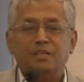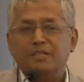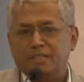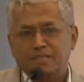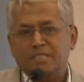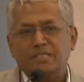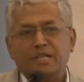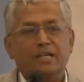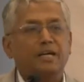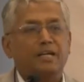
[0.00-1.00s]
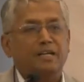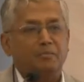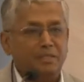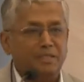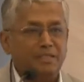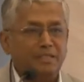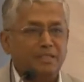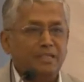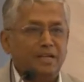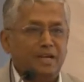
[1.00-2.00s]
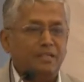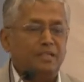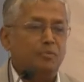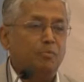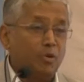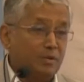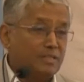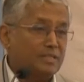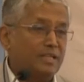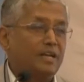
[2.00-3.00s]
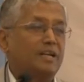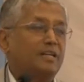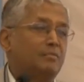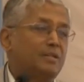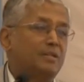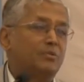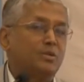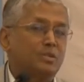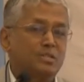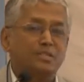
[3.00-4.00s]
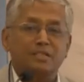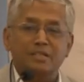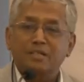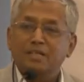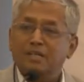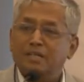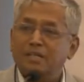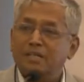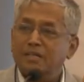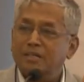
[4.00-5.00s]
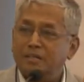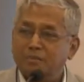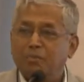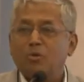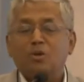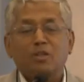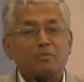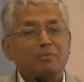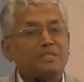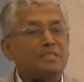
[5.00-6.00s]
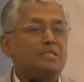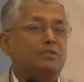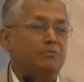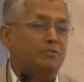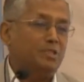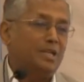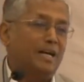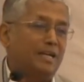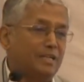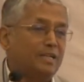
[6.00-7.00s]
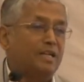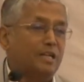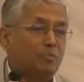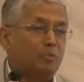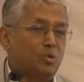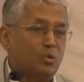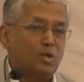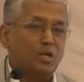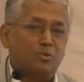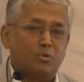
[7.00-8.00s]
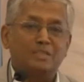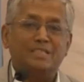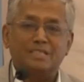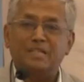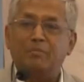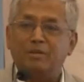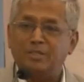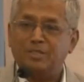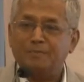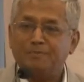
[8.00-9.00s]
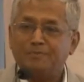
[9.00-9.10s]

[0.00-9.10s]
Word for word: there is a Sarkar committee and the report of the Sarkar committee was the uh, report on the basis of which IIT Kharagpur was established.